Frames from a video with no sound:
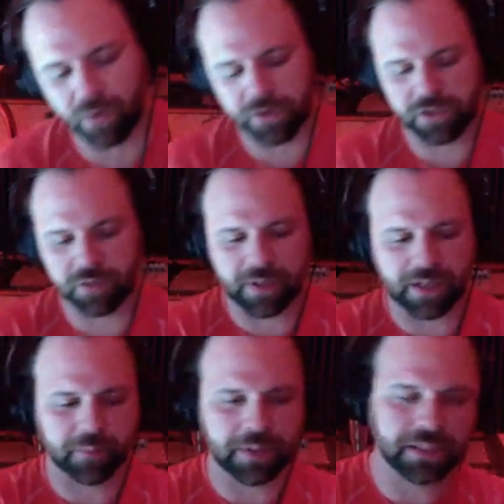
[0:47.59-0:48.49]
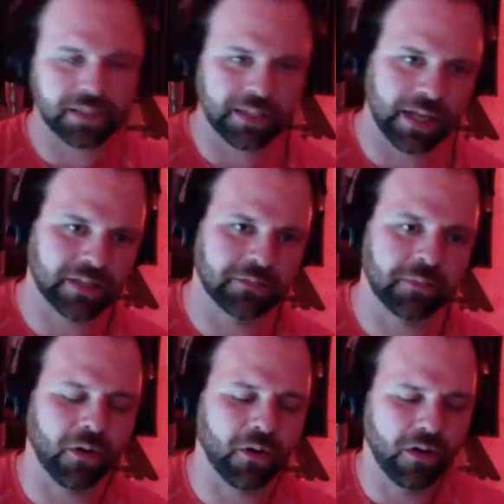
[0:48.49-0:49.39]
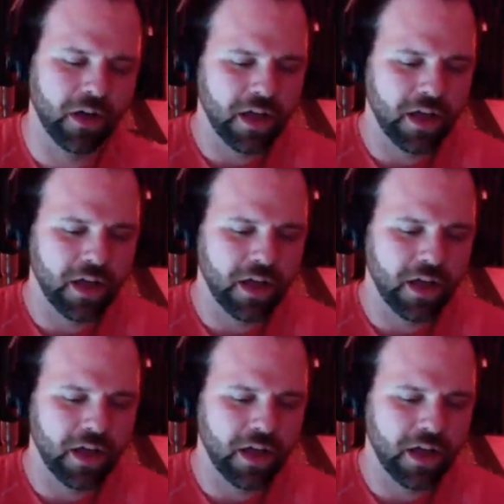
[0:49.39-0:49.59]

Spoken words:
used to be a BCS bowl.